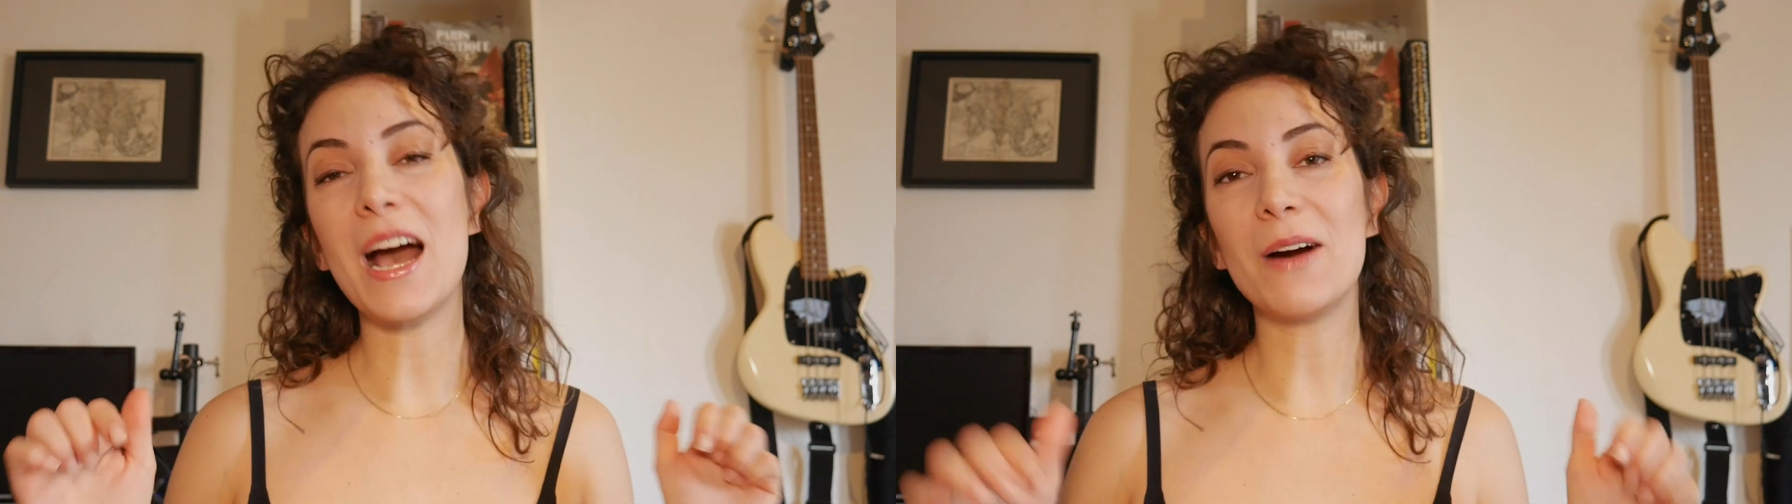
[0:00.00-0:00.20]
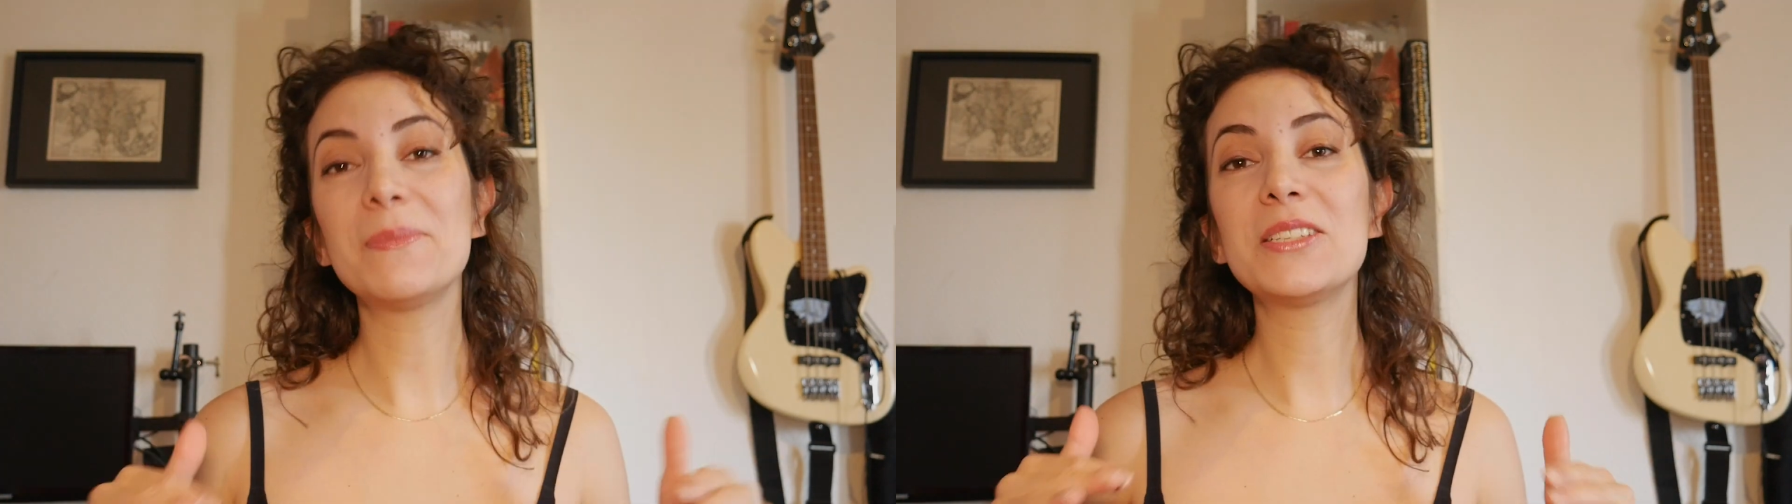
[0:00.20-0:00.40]

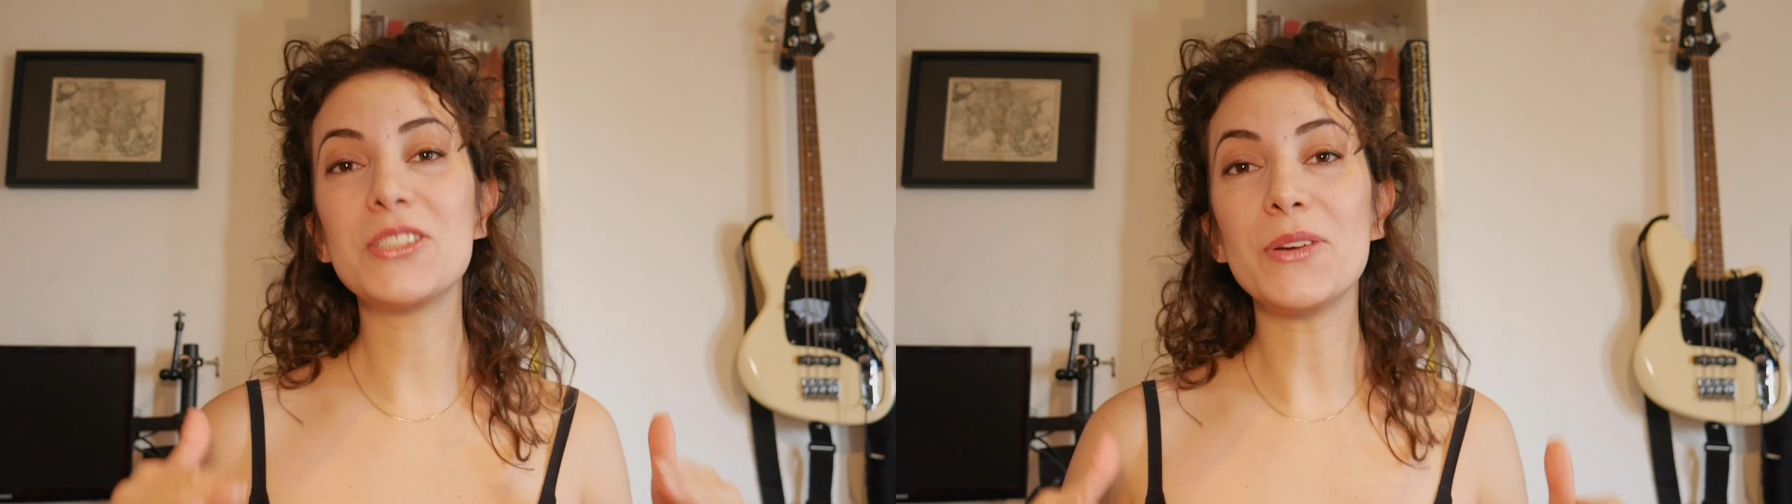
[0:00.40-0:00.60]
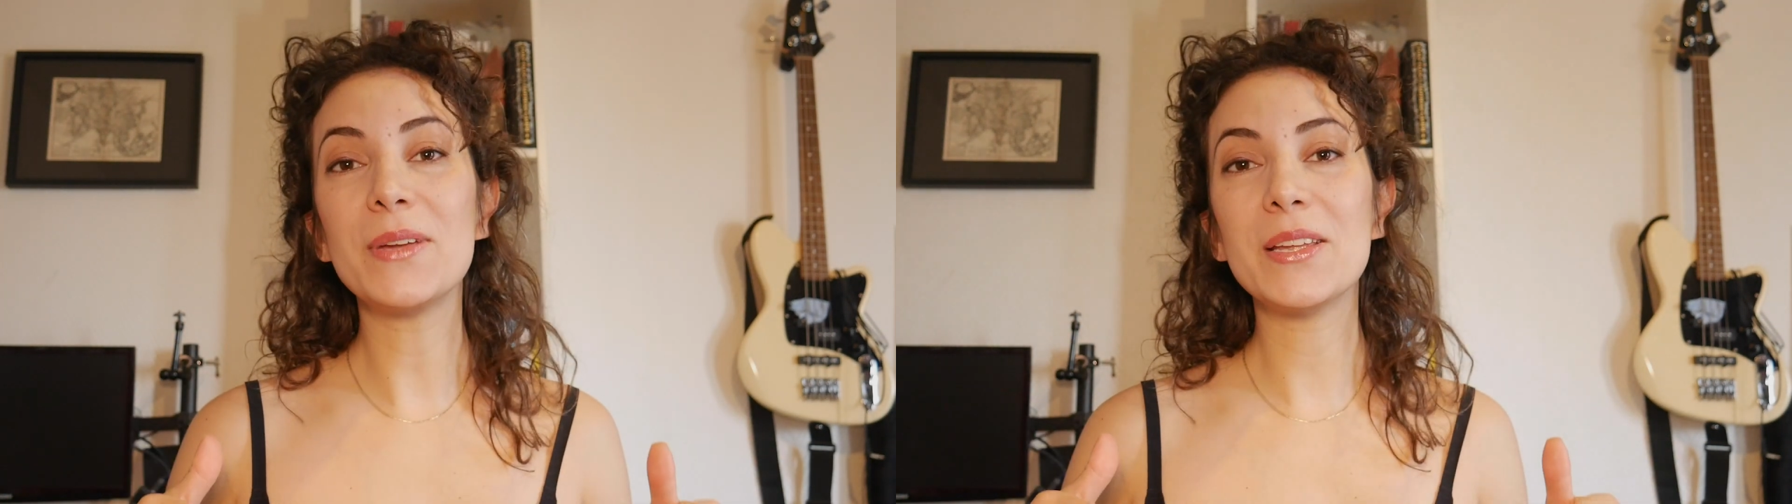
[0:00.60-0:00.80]
I'll be
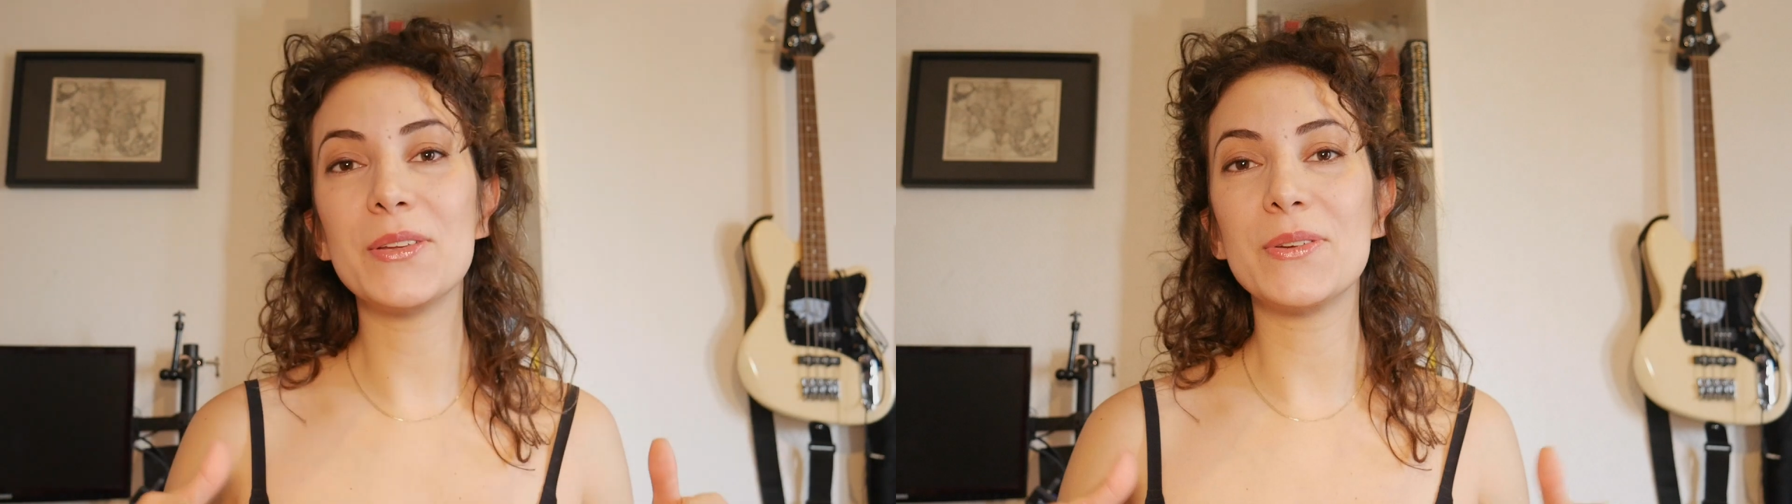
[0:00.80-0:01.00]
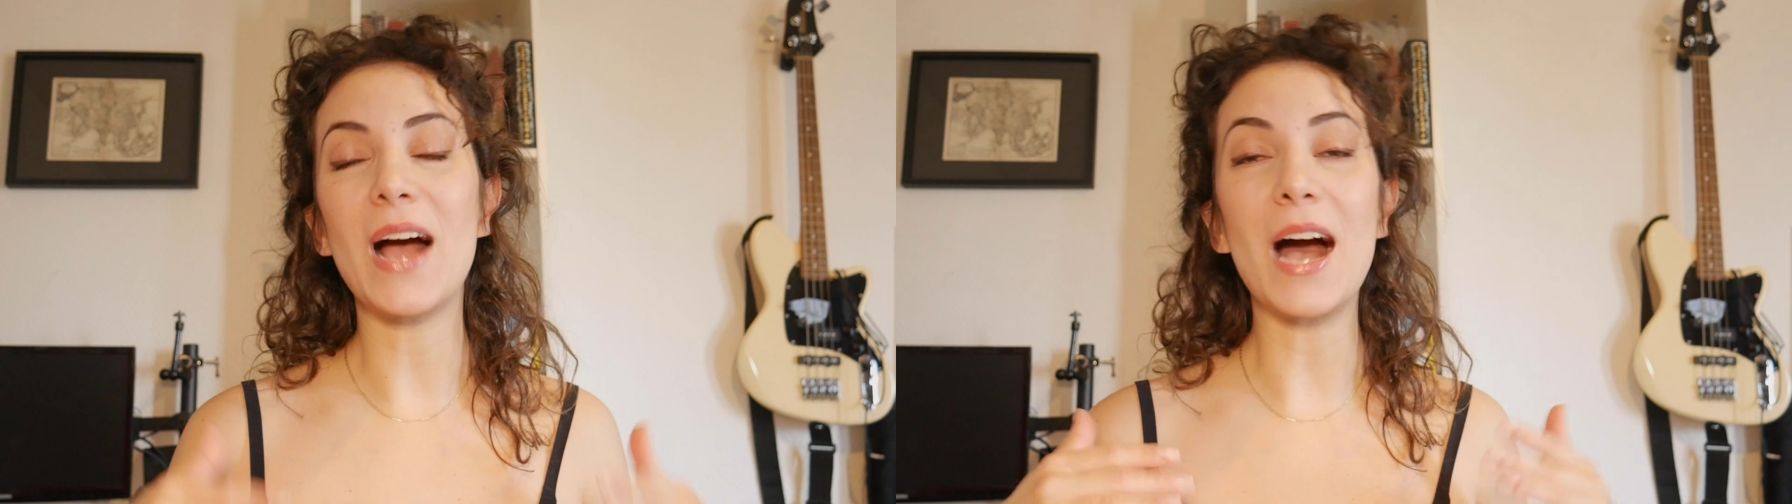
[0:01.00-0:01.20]
showing
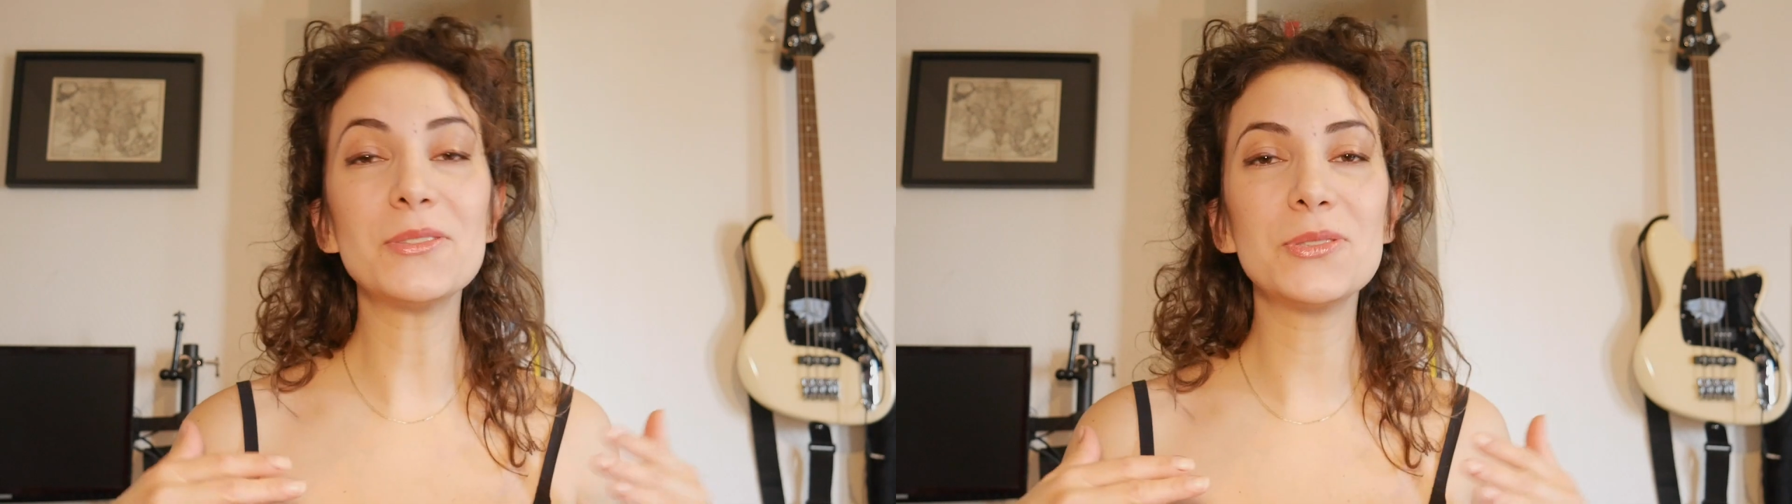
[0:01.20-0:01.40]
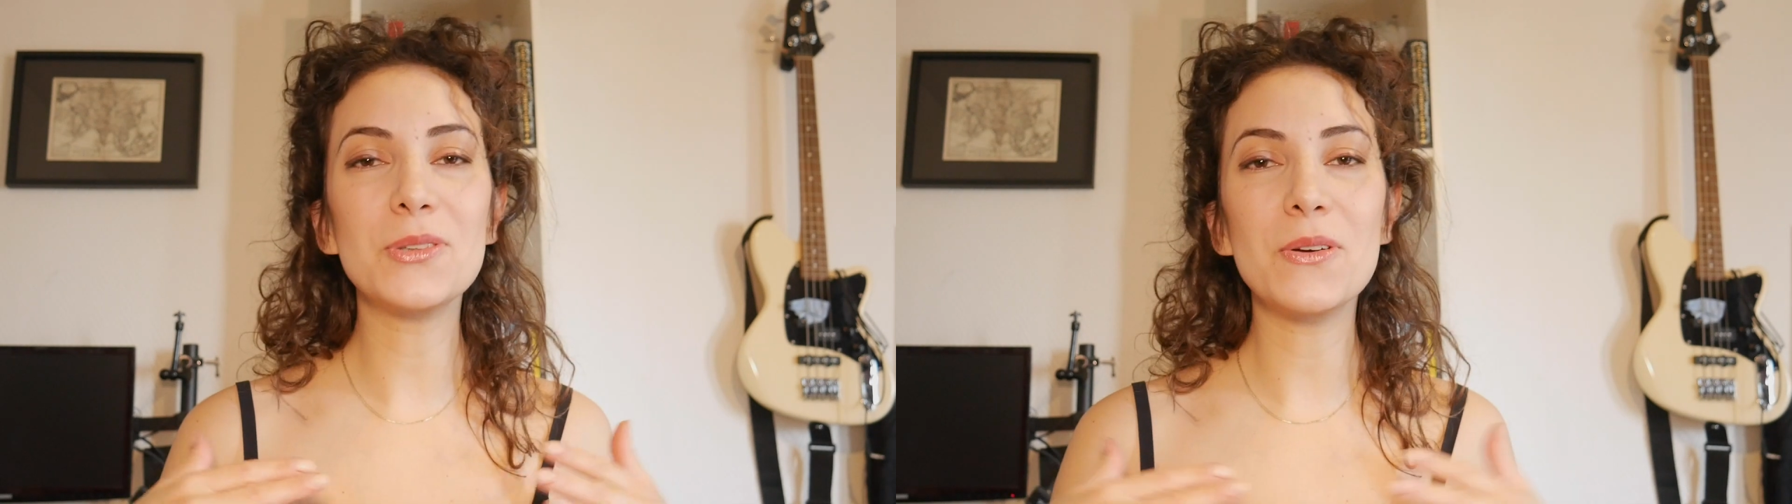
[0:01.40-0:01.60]
you
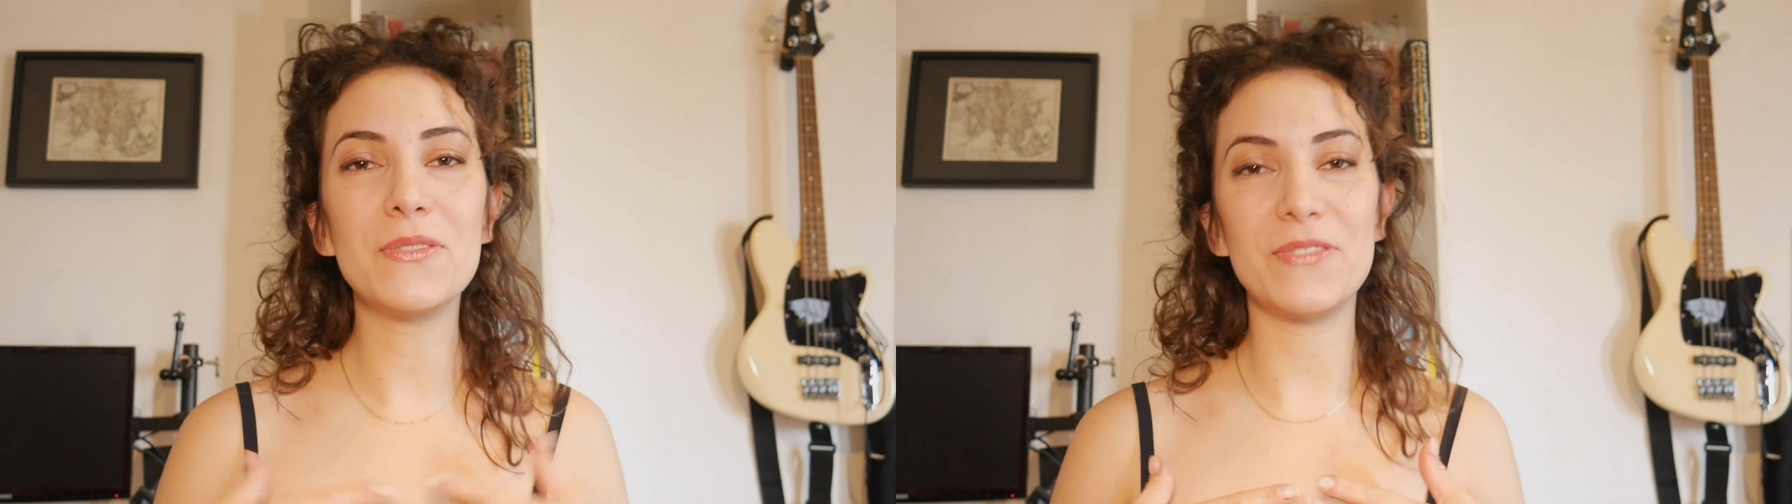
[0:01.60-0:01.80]
how to draw